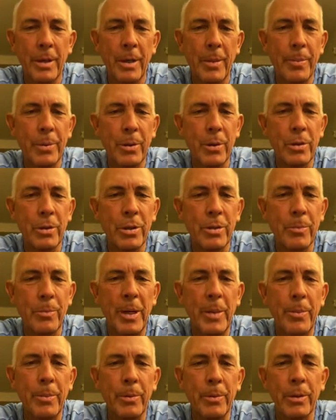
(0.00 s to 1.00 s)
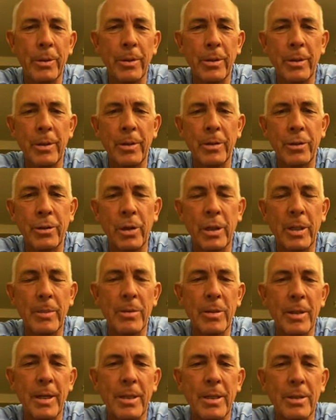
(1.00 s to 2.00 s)
approach people and, and
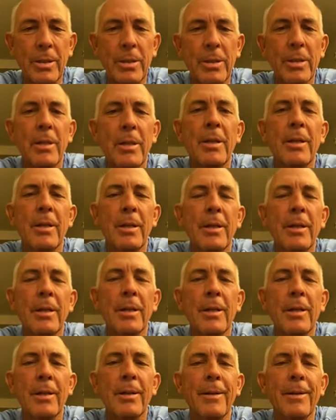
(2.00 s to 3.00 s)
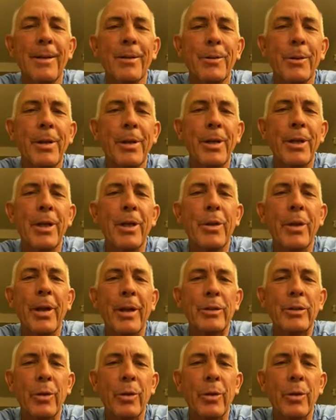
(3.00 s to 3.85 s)
circumstances uh, it's really a good thing.